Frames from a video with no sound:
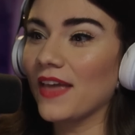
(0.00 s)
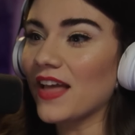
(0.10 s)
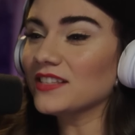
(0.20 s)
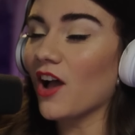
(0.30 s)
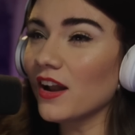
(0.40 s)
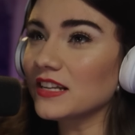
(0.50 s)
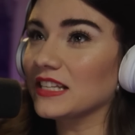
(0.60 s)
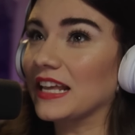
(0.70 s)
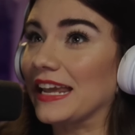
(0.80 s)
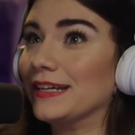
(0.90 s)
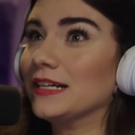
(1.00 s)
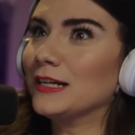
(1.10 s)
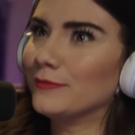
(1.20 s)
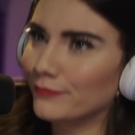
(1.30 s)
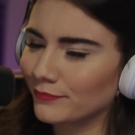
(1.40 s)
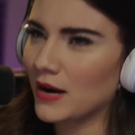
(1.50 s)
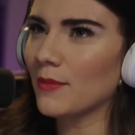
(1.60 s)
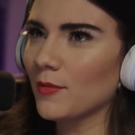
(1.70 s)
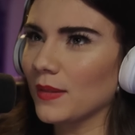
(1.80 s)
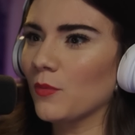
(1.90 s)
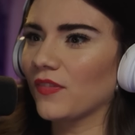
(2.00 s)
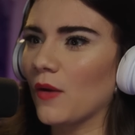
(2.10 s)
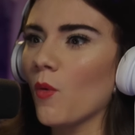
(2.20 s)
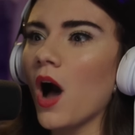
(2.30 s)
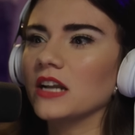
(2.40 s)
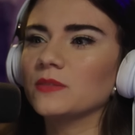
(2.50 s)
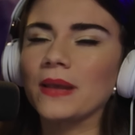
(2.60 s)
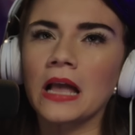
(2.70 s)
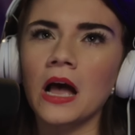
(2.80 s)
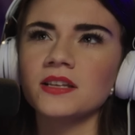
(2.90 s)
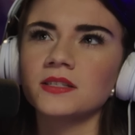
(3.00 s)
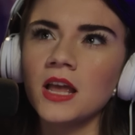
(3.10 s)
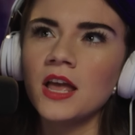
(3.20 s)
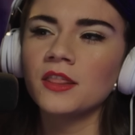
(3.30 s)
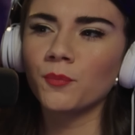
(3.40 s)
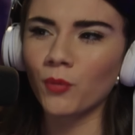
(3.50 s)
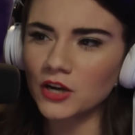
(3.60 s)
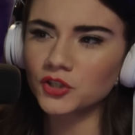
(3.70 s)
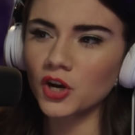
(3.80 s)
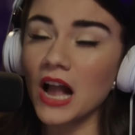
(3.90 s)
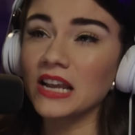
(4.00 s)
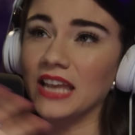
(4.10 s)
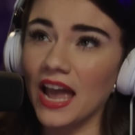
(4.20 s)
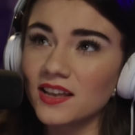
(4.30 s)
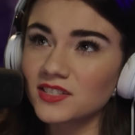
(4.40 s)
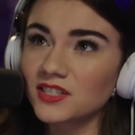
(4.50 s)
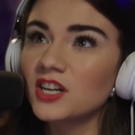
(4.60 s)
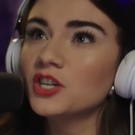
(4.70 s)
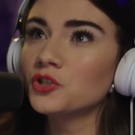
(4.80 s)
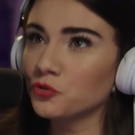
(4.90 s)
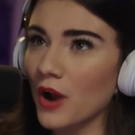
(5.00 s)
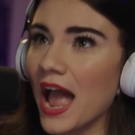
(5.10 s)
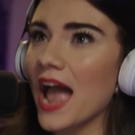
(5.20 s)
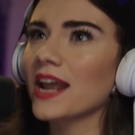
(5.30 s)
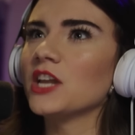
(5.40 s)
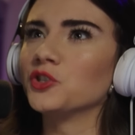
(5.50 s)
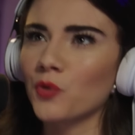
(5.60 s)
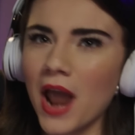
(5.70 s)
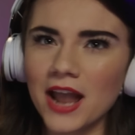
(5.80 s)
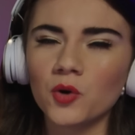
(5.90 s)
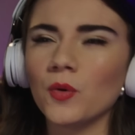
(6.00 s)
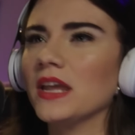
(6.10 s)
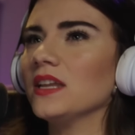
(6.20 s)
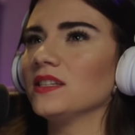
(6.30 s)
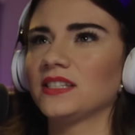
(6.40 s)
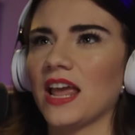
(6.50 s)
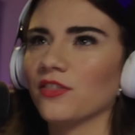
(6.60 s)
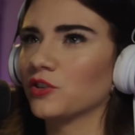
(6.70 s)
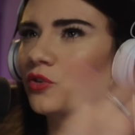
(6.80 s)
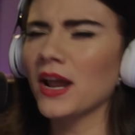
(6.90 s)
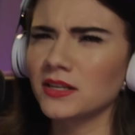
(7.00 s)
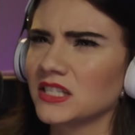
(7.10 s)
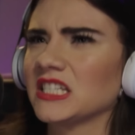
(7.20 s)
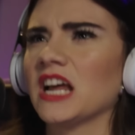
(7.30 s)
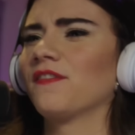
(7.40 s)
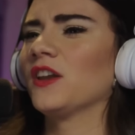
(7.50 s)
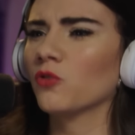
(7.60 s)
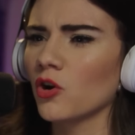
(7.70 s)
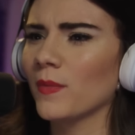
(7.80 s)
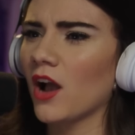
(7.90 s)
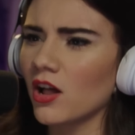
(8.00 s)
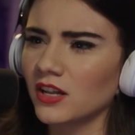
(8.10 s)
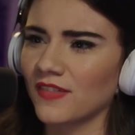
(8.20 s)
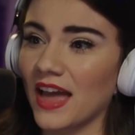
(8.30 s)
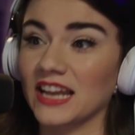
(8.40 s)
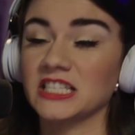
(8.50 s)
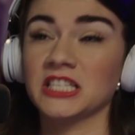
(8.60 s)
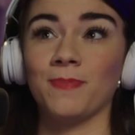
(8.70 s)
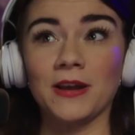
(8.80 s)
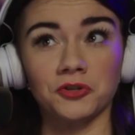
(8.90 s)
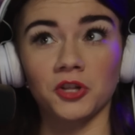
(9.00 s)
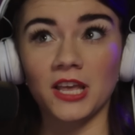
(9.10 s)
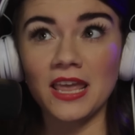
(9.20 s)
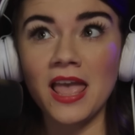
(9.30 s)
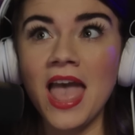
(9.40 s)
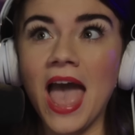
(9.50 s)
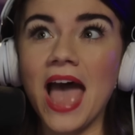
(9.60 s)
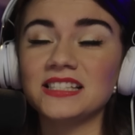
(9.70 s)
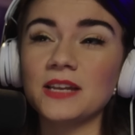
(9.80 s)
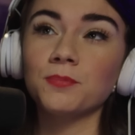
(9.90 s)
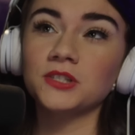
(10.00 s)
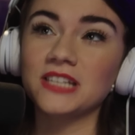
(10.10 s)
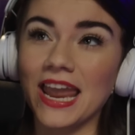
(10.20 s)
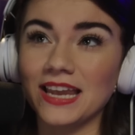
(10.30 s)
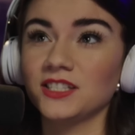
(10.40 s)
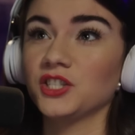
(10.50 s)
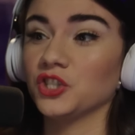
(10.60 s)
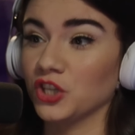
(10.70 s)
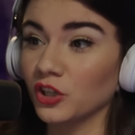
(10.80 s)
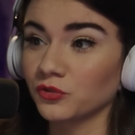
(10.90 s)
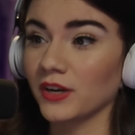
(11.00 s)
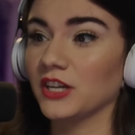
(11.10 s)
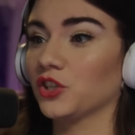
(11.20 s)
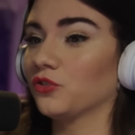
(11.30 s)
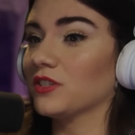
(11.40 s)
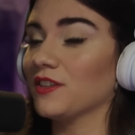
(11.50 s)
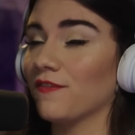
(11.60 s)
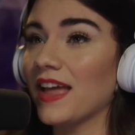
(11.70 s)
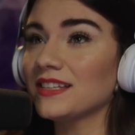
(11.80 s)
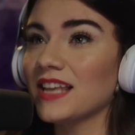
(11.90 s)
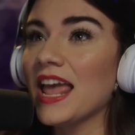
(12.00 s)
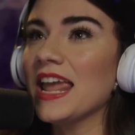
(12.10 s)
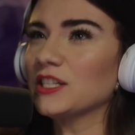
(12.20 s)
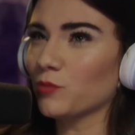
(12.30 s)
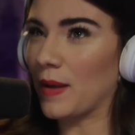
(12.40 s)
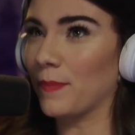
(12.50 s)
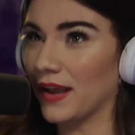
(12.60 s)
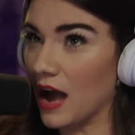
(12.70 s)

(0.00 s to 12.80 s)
And that's honestly probably what they want because the pressure against drag and drag queens and the trans stuff and grooming, all of that, especially as it pertains to children and children's events, is ramping